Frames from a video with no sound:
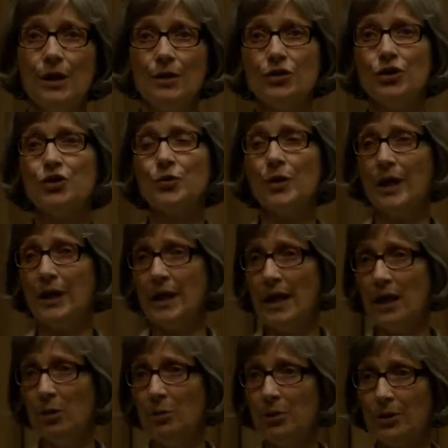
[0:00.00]
to try and
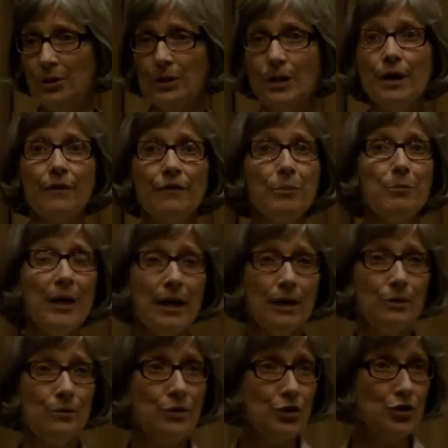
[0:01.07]
help her, the
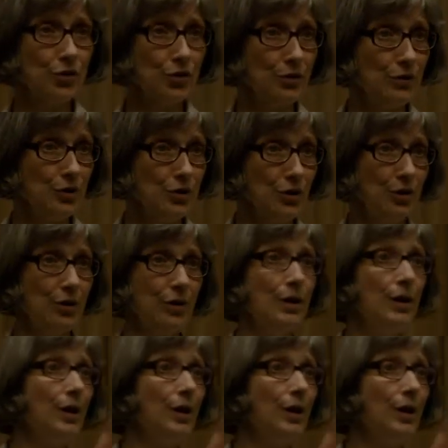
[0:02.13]
pound that took the dog,